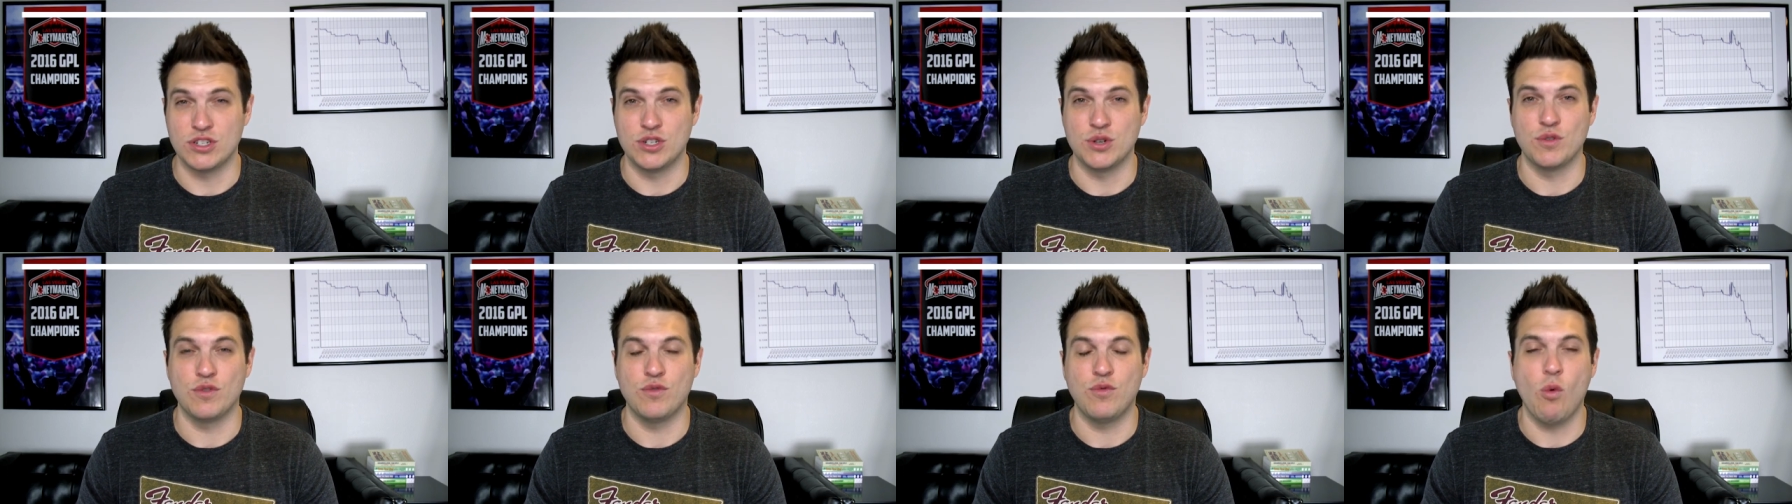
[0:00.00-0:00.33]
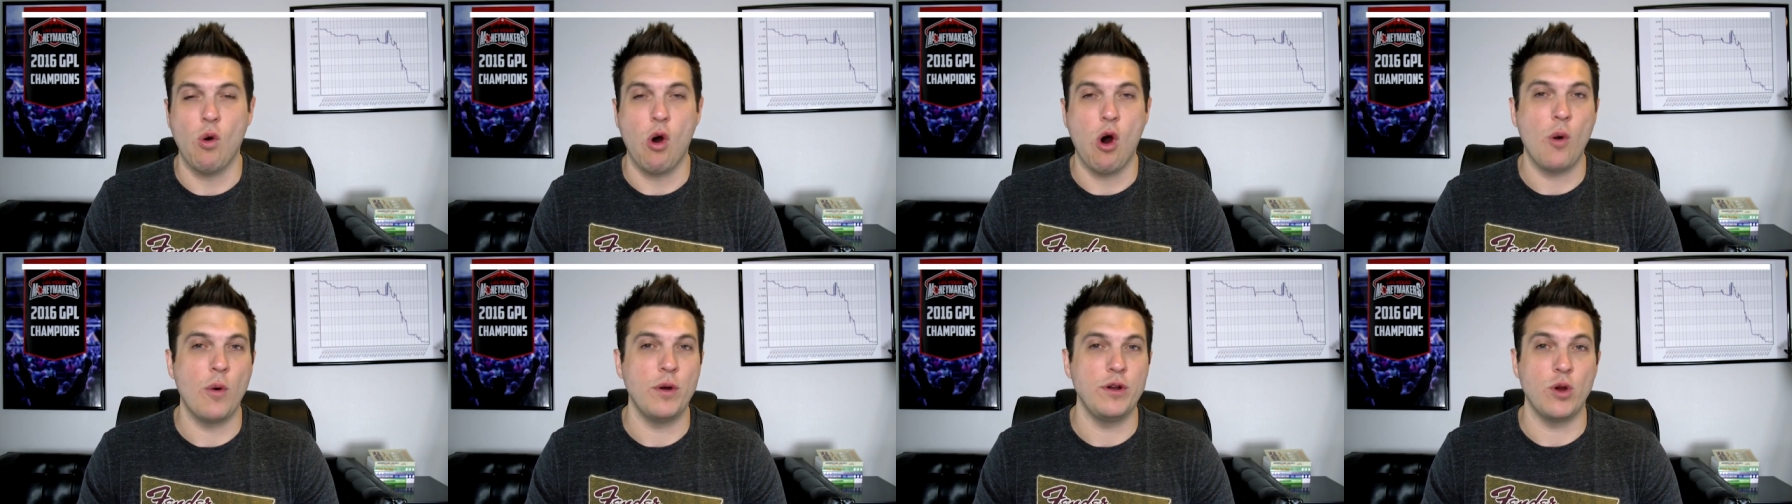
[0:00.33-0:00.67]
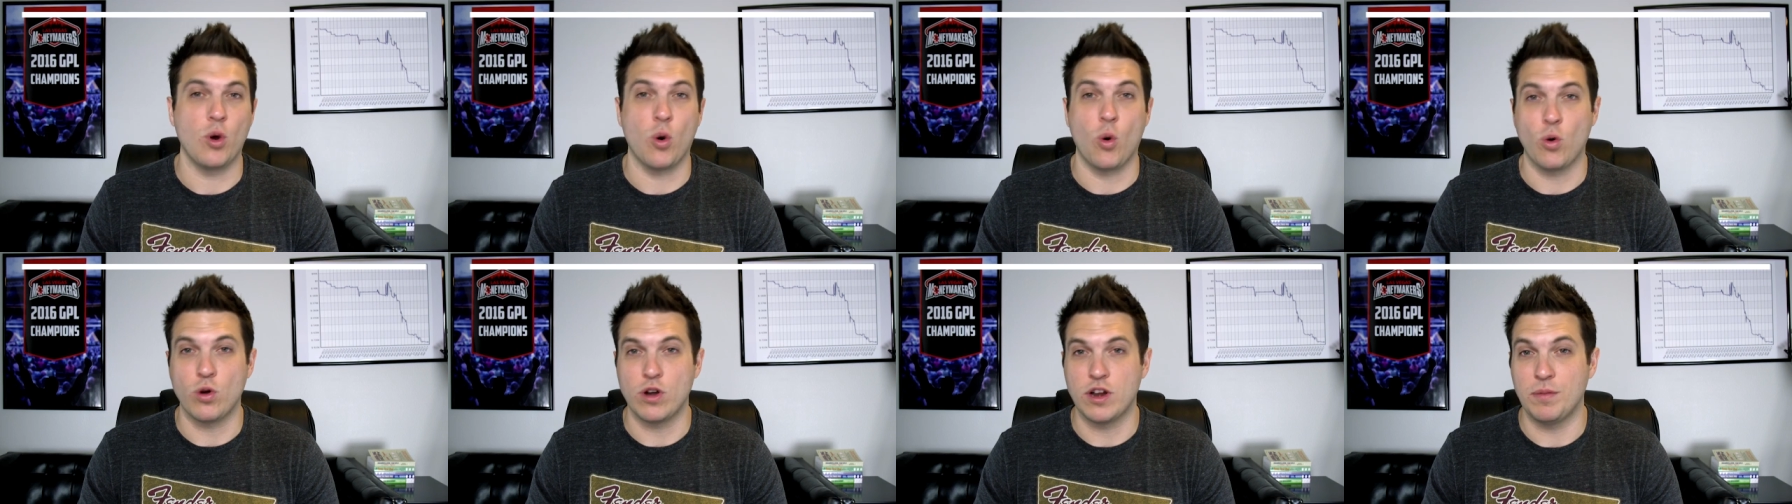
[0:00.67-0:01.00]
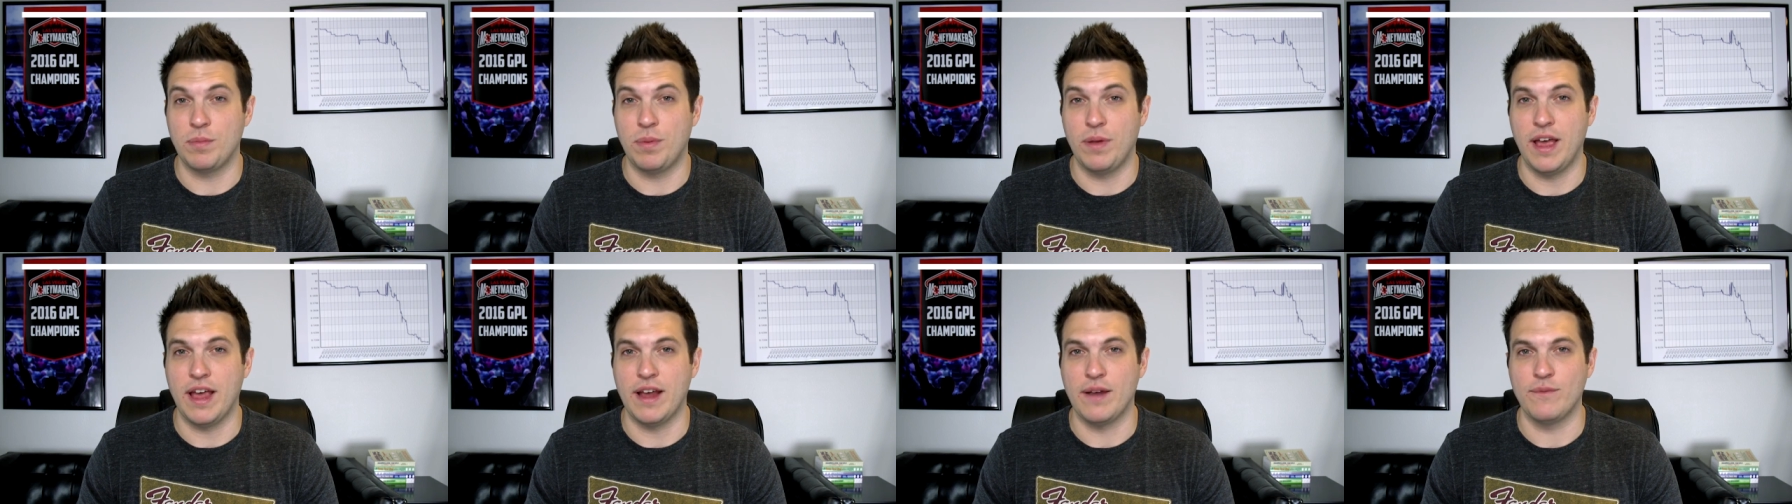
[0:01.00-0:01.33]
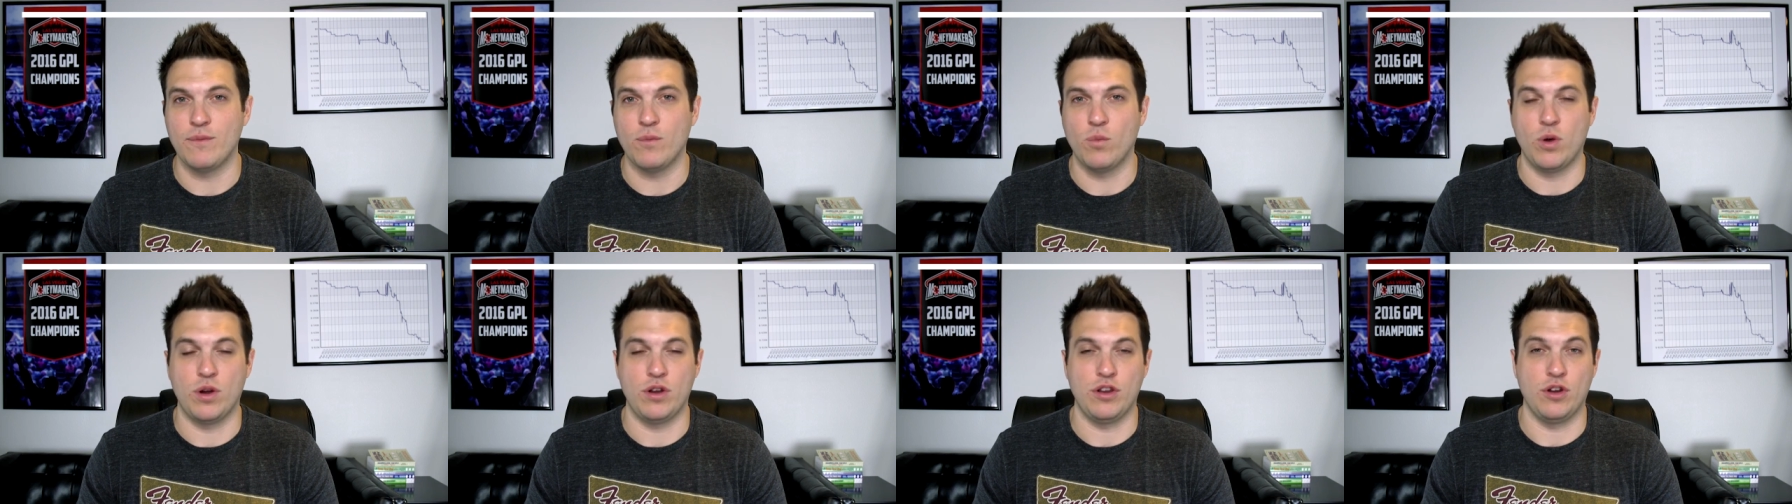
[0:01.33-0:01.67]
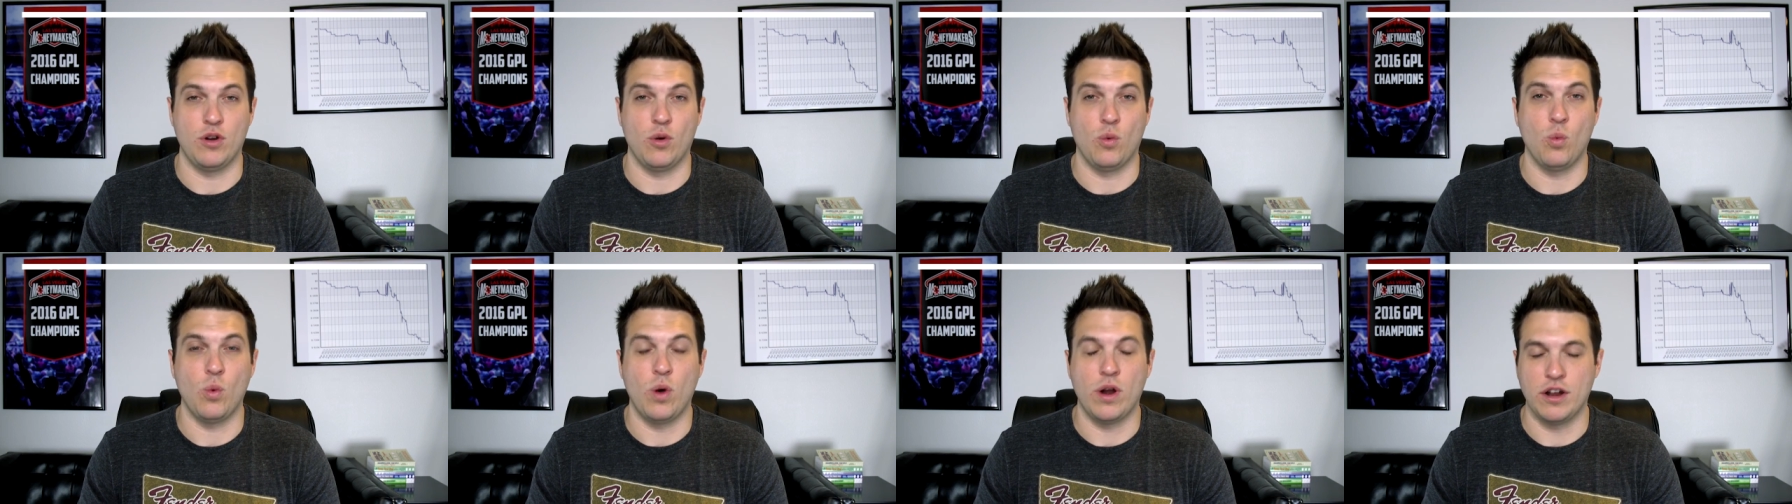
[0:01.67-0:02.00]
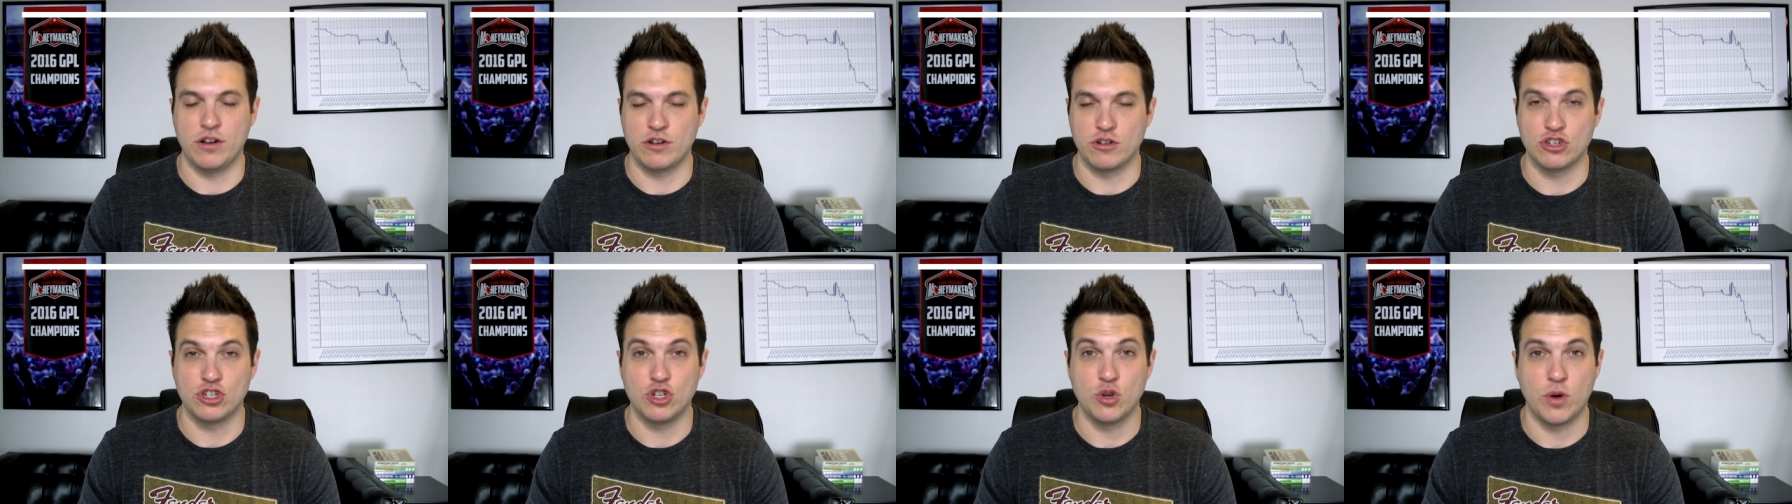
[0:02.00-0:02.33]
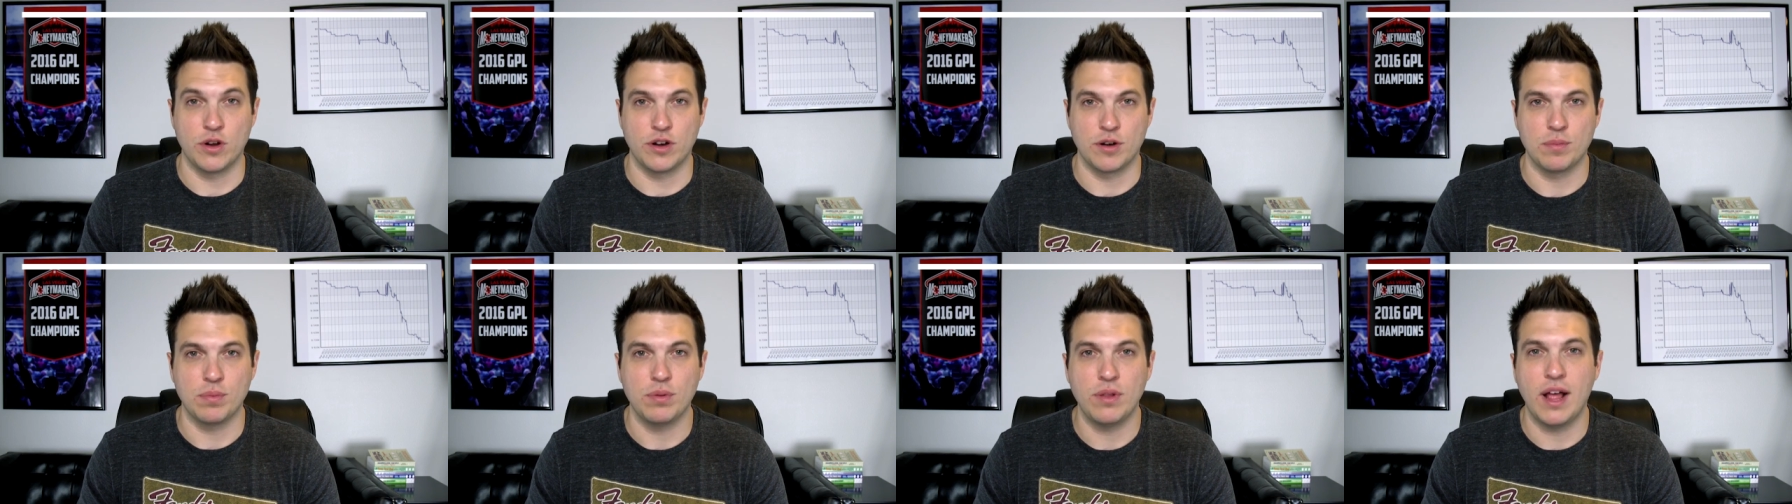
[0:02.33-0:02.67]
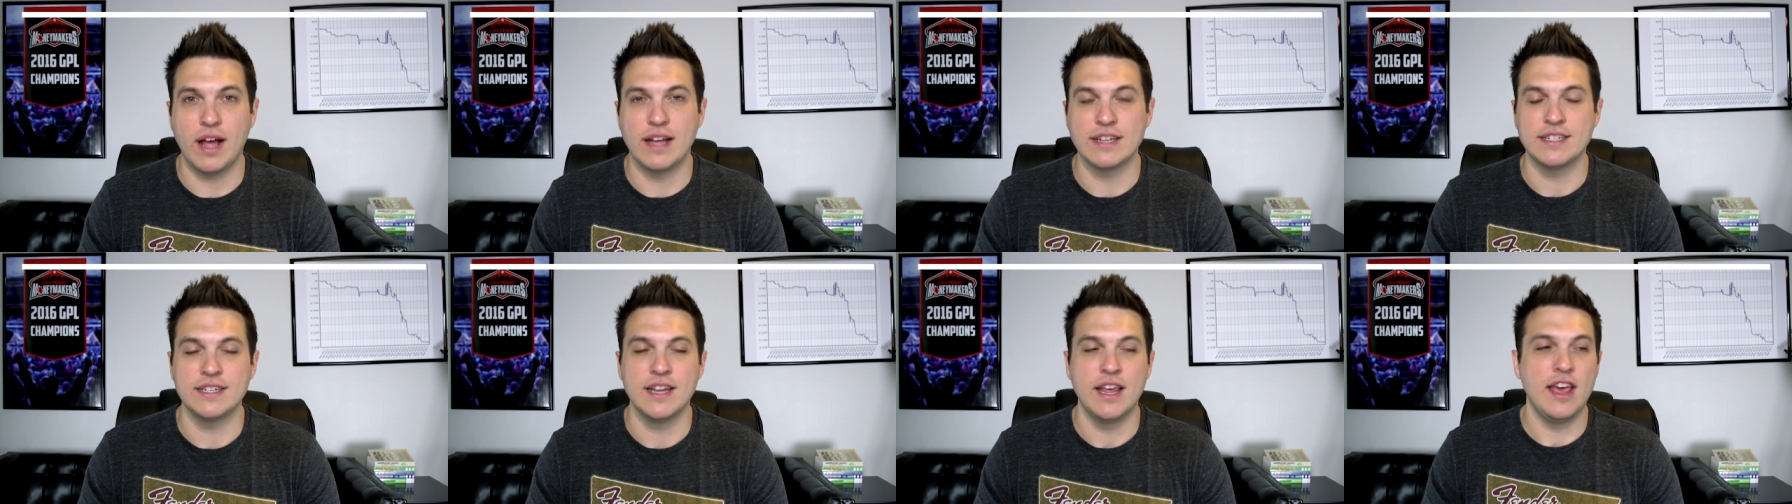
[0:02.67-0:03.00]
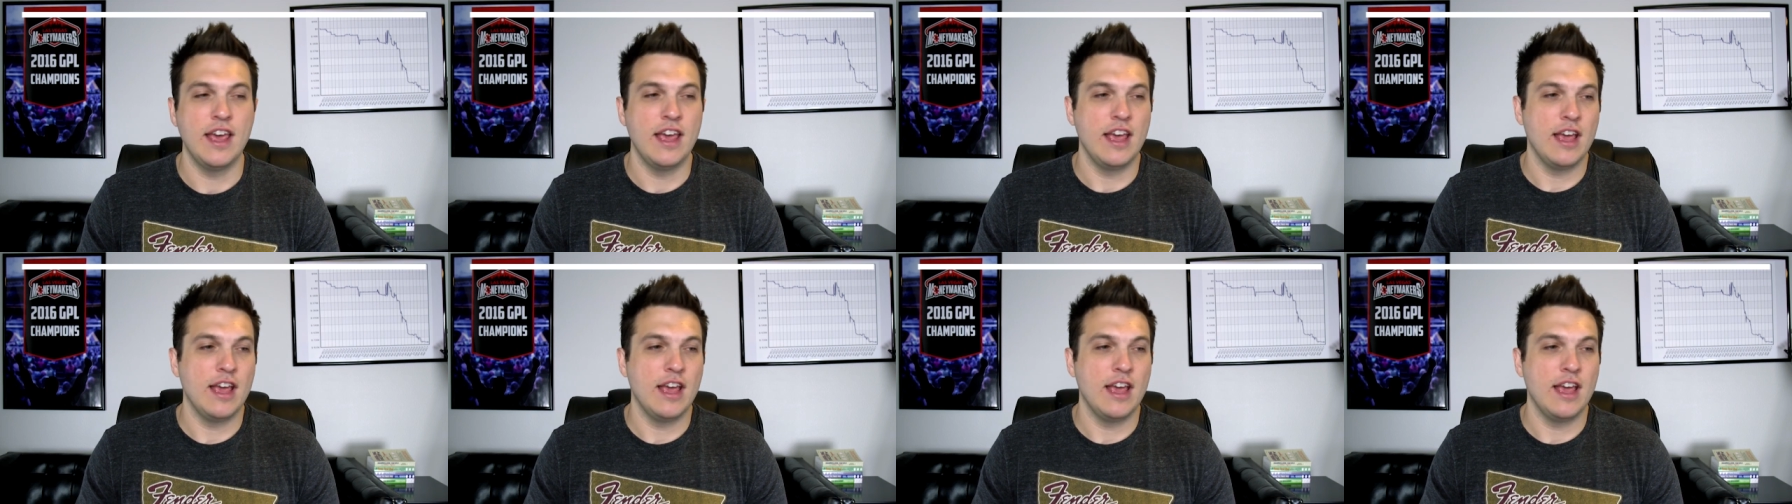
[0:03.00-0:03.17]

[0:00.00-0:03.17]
2-4 when you're already playing, you know, 100 or 200 plus,